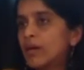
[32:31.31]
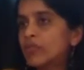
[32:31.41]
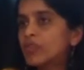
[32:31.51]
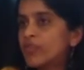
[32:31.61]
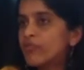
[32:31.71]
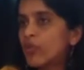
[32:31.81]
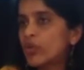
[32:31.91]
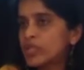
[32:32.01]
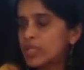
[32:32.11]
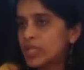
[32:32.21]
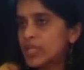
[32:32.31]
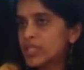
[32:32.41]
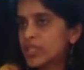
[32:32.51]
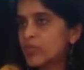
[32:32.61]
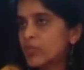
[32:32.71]
three focus
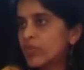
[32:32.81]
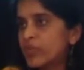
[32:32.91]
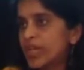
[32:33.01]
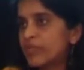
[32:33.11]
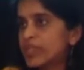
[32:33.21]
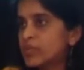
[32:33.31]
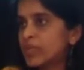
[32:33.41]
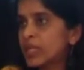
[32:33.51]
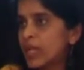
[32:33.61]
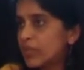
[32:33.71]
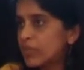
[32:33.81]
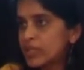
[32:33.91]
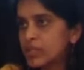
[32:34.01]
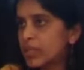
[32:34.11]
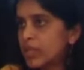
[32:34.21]
states improve their investment
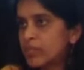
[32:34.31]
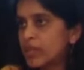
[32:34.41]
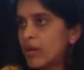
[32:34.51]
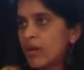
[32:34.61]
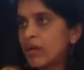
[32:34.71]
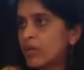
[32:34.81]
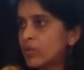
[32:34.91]
climate, like Bihar,